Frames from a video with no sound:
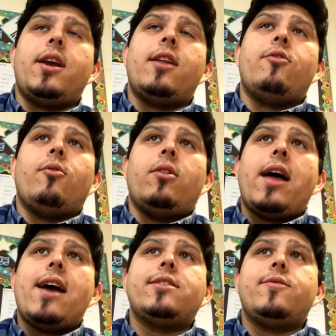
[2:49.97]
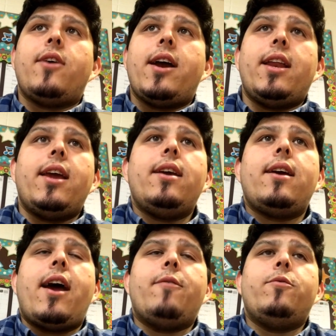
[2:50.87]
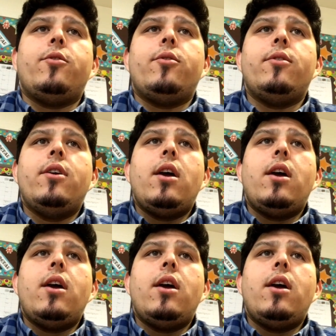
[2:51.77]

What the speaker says: And so last Friday, after